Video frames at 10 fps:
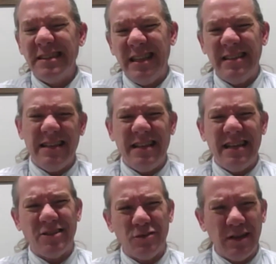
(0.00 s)

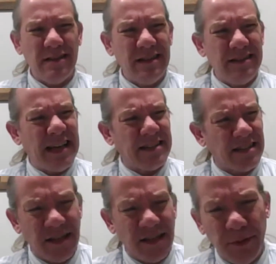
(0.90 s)
That's
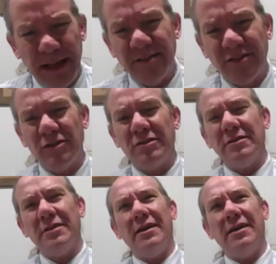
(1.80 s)
a simple answer.